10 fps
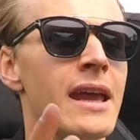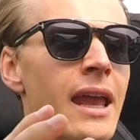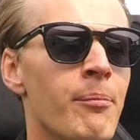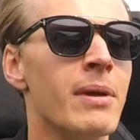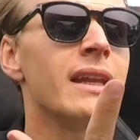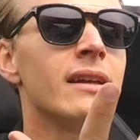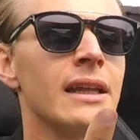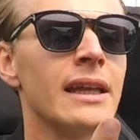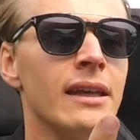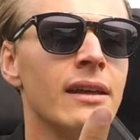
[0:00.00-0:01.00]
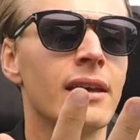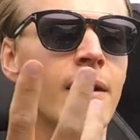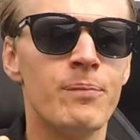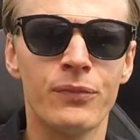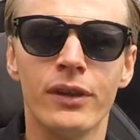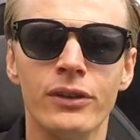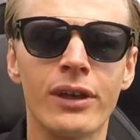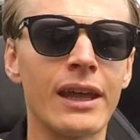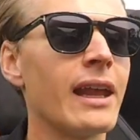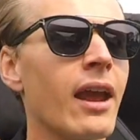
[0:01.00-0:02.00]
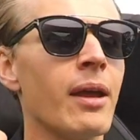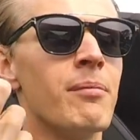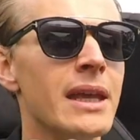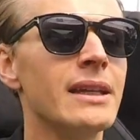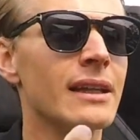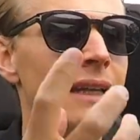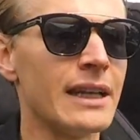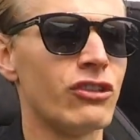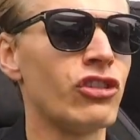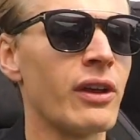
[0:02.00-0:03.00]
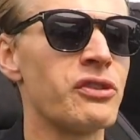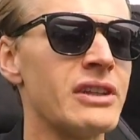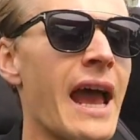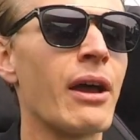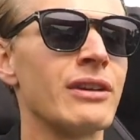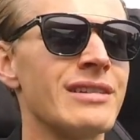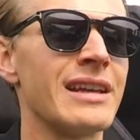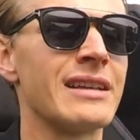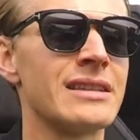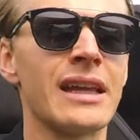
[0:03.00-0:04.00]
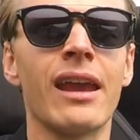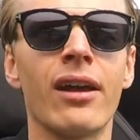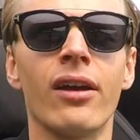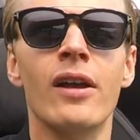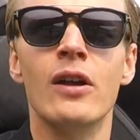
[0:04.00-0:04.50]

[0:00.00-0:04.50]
immediately you can hear it shifts down to 6th gear